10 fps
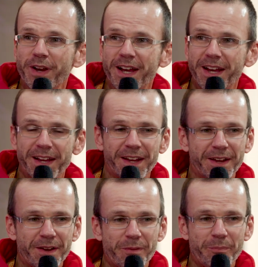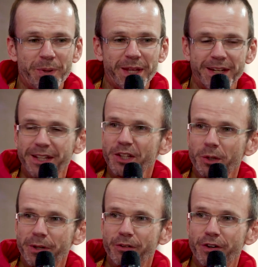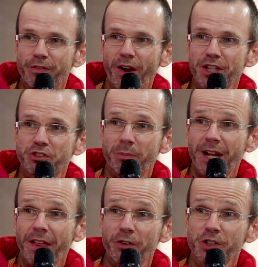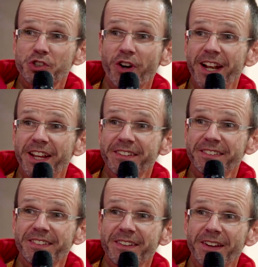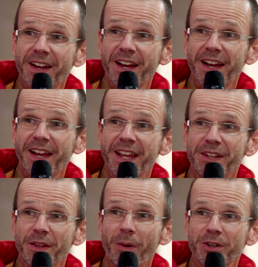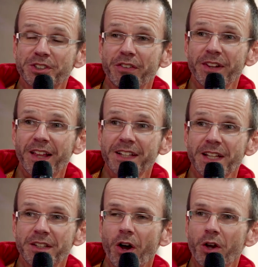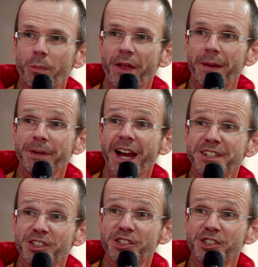you've been getting a little bit of advice from another Australian in the box over the last, a guy called by the name of